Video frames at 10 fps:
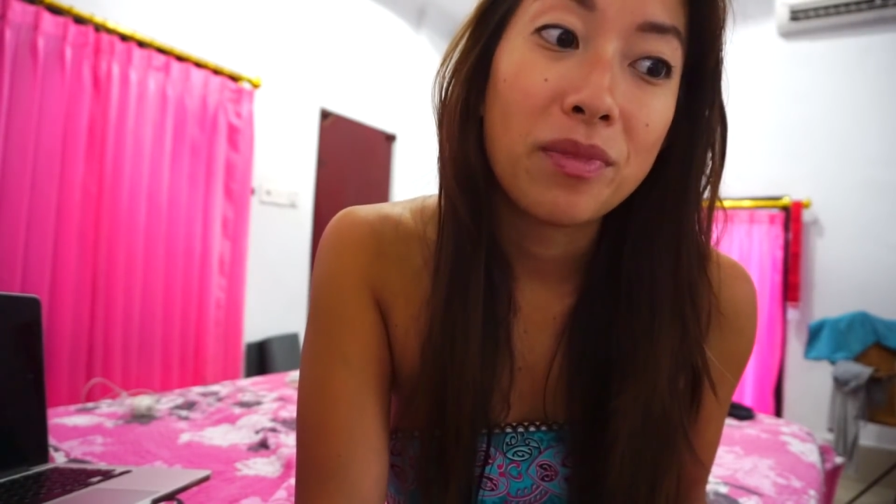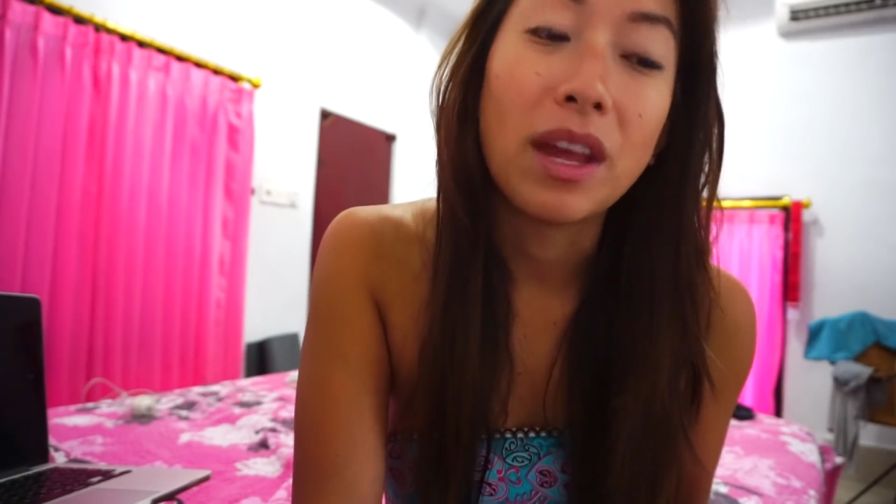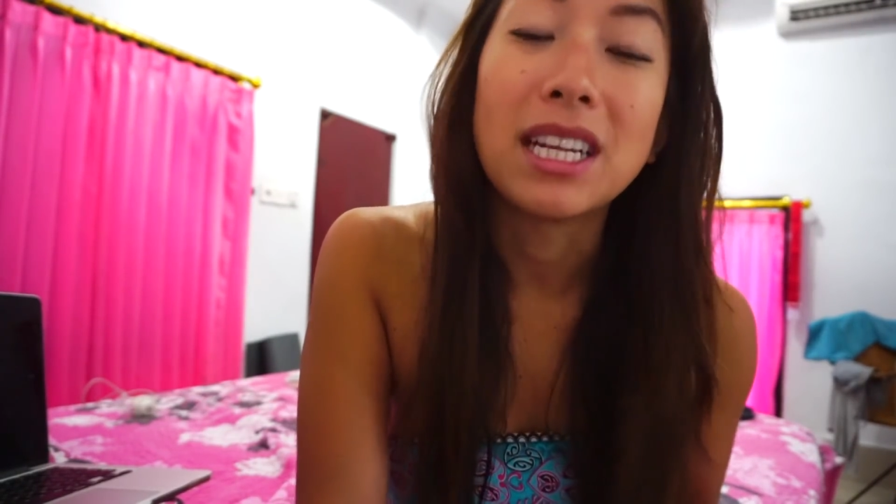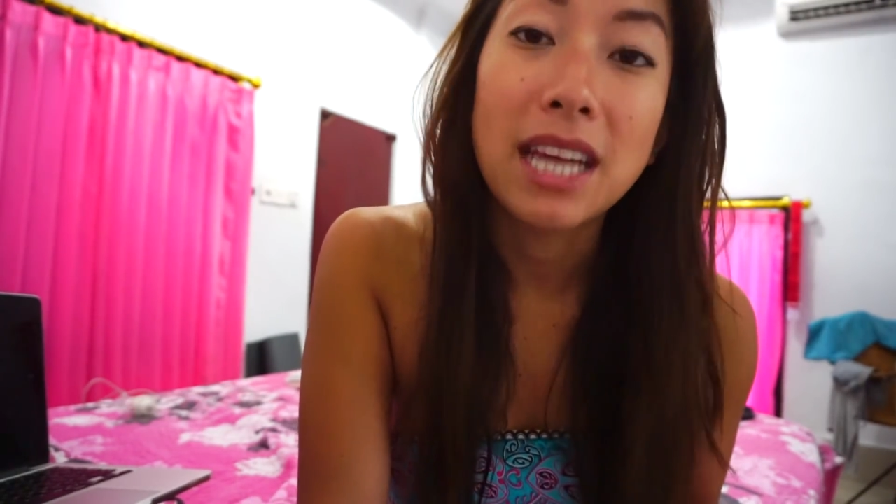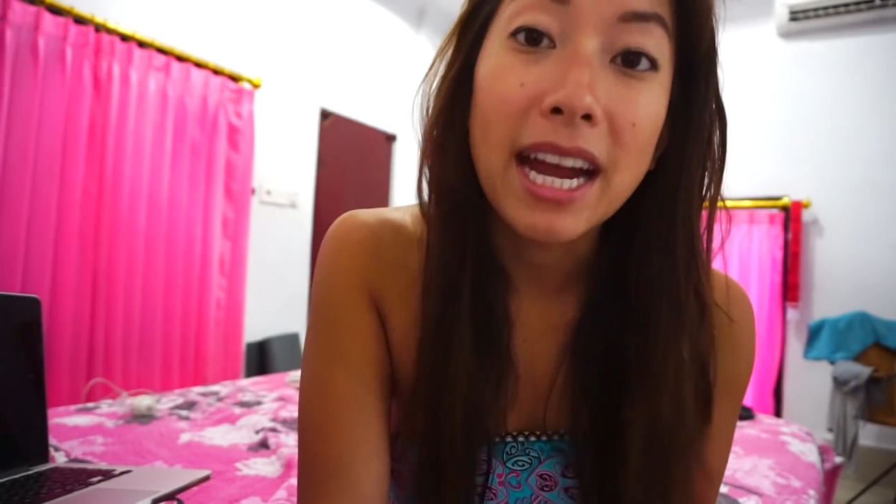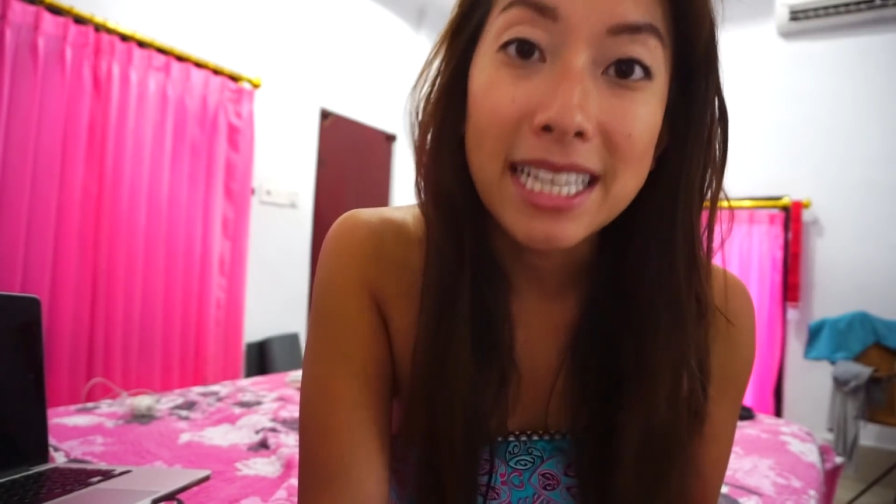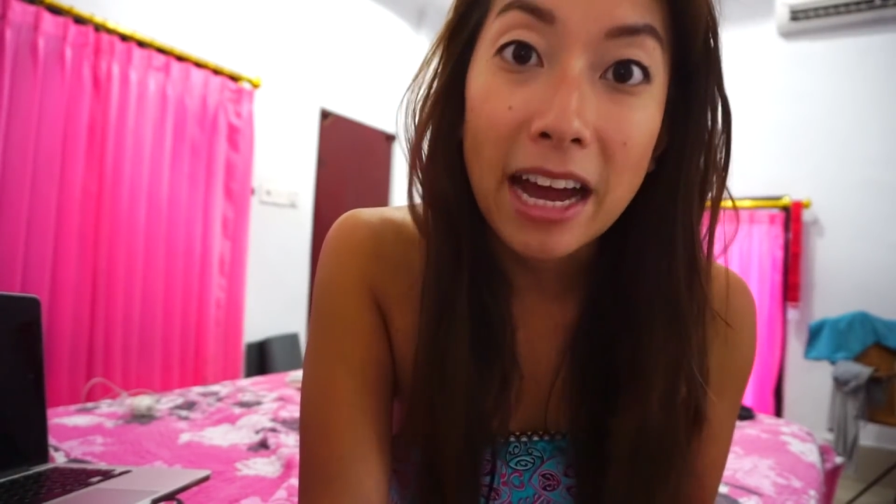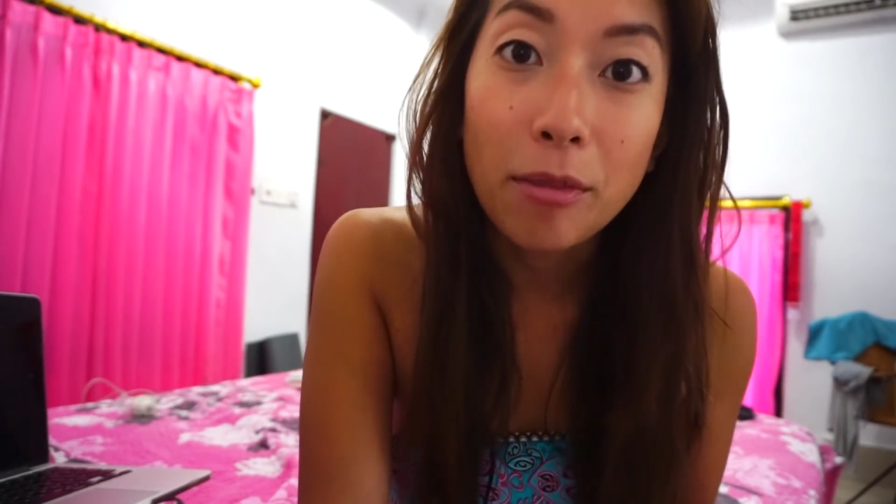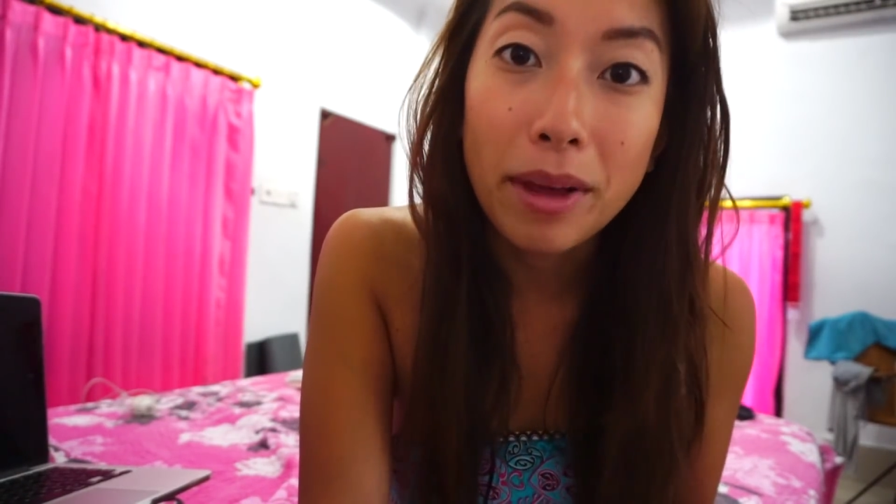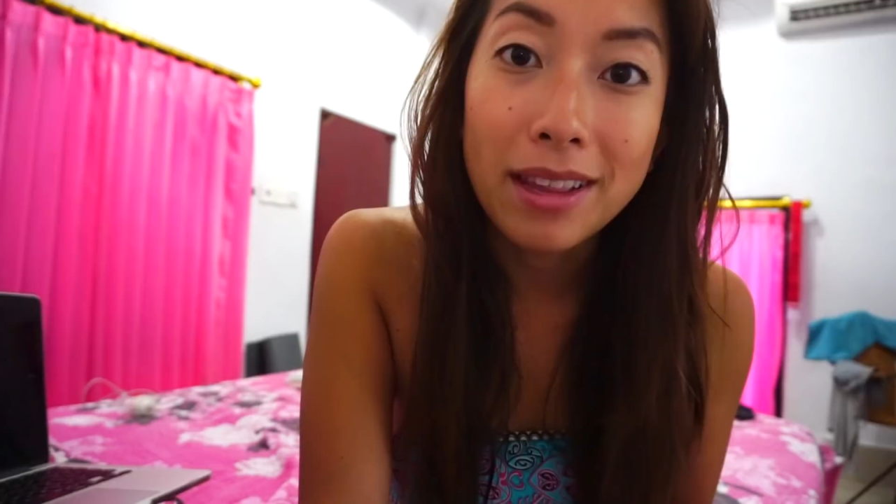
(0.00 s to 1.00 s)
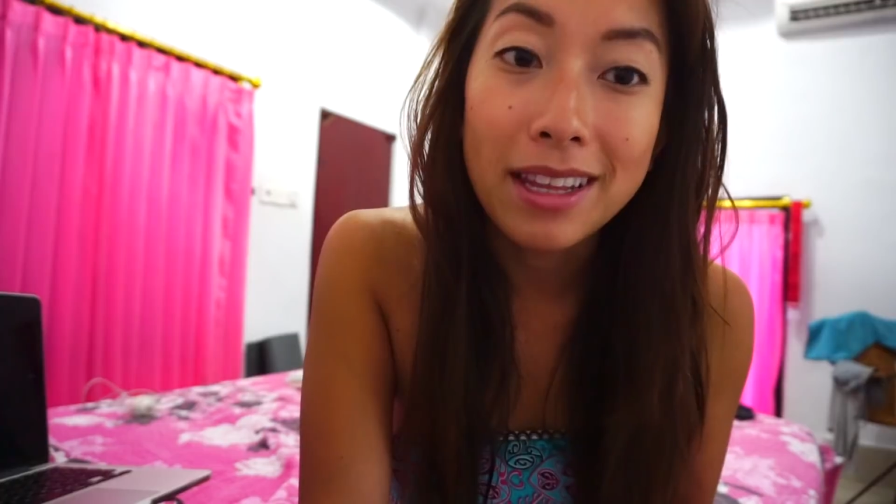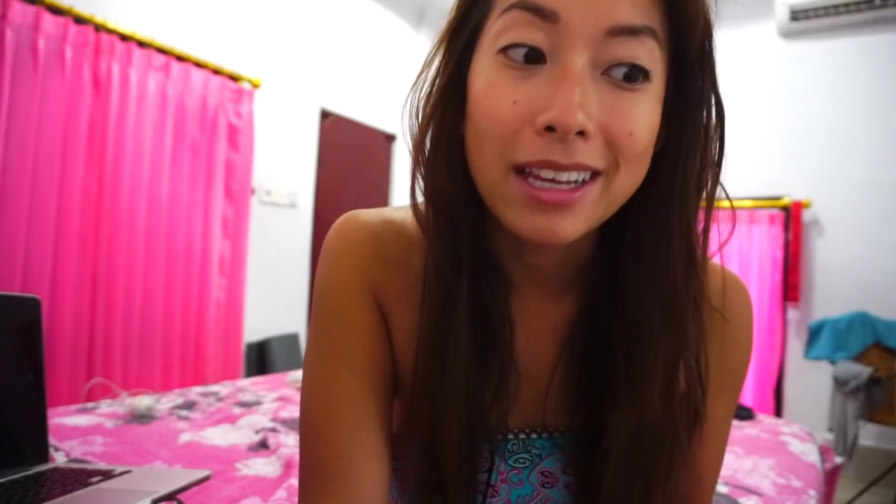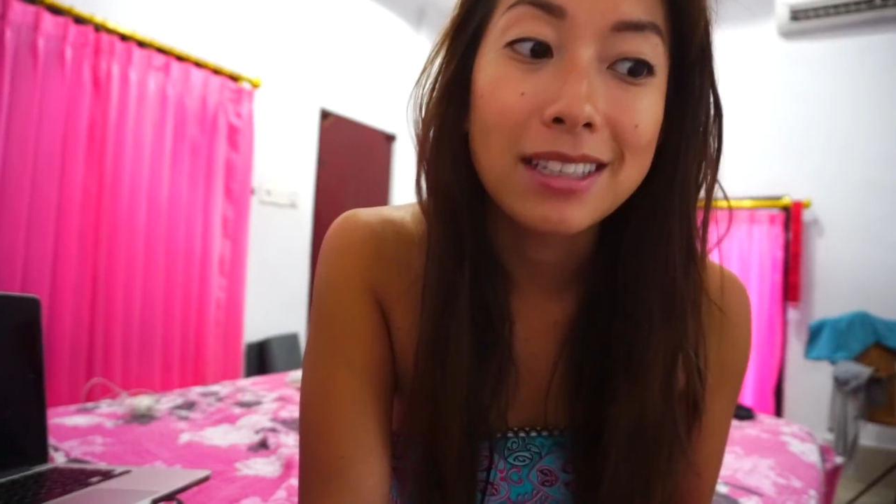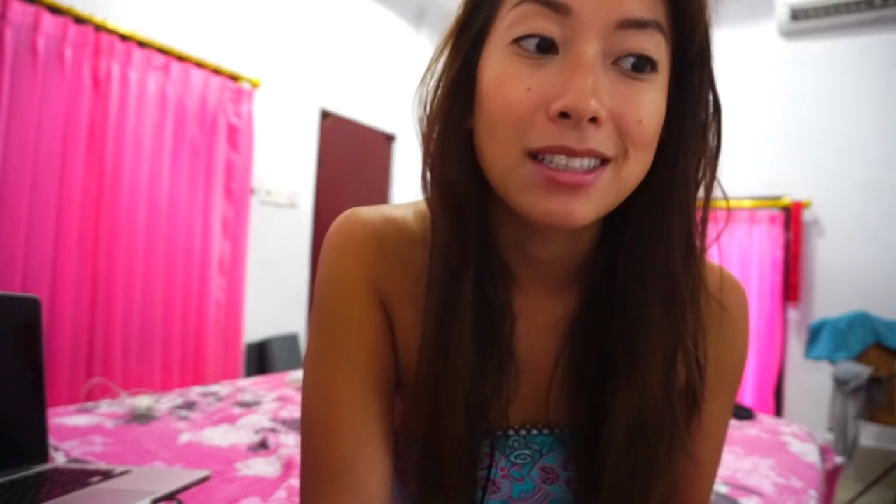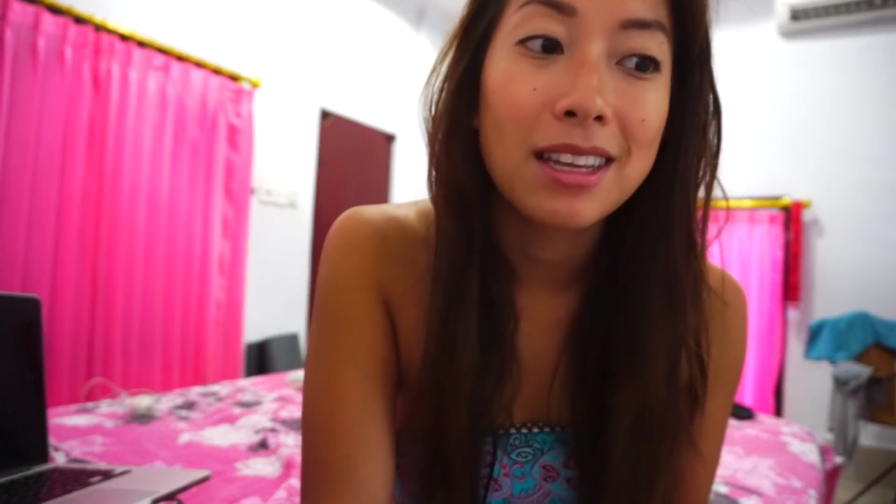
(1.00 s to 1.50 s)
not tied down by
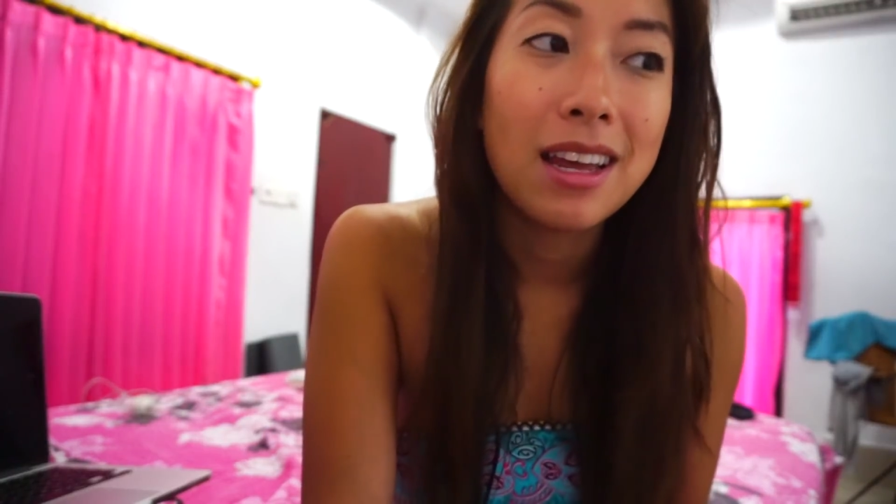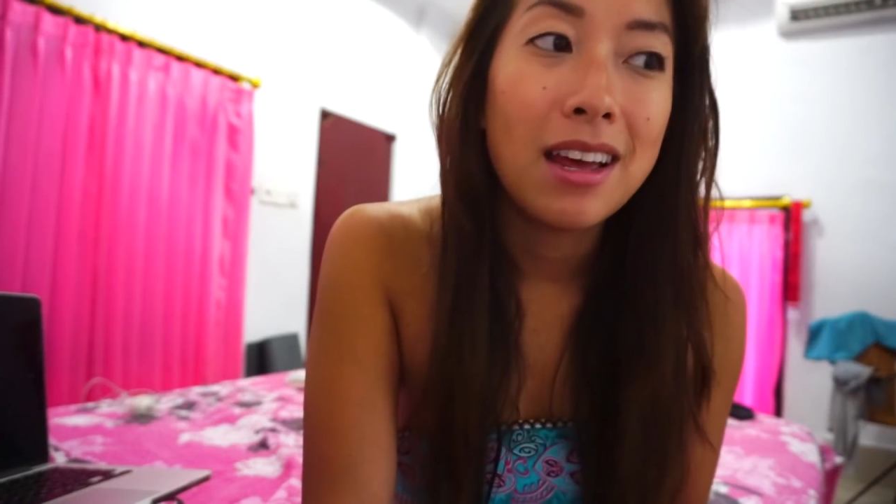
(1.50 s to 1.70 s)
things.